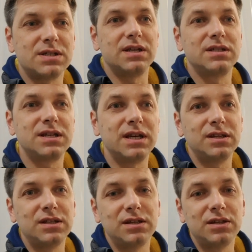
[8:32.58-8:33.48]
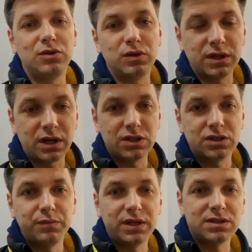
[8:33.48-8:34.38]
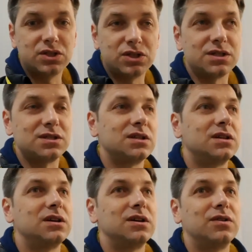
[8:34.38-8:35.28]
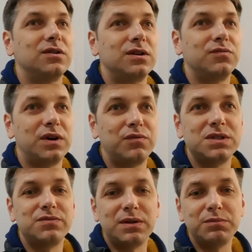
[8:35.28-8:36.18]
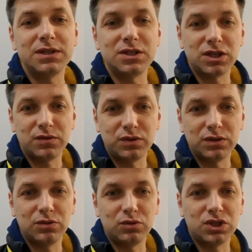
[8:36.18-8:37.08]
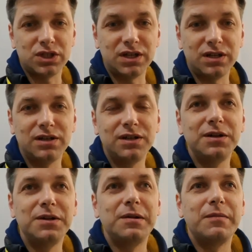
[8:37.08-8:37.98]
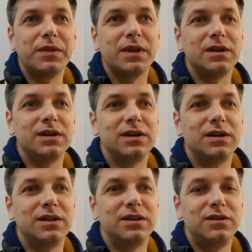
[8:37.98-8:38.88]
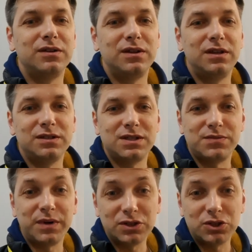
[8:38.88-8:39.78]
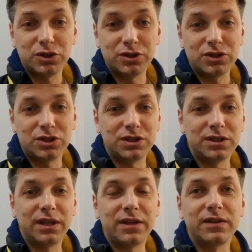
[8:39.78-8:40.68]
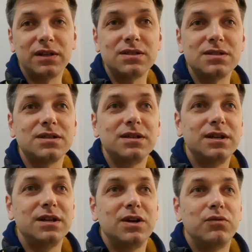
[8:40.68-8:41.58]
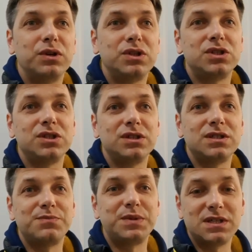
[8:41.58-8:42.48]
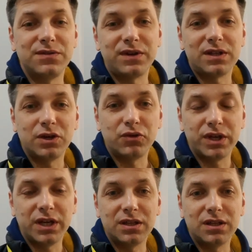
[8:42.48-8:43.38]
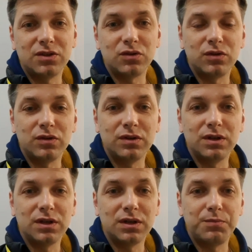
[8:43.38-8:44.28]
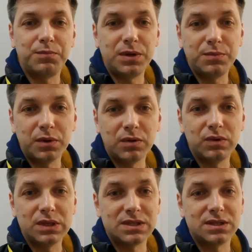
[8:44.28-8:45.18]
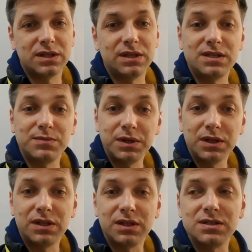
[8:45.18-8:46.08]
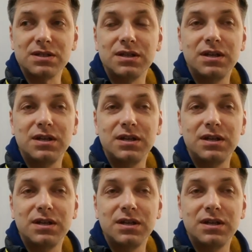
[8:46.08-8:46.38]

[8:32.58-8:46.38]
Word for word: and sending your encouraging messages. Uh, with one message I wanted to share, uh, the, there's one church in the Netherlands which is specifically oriented on uh, people with uh, disabilities.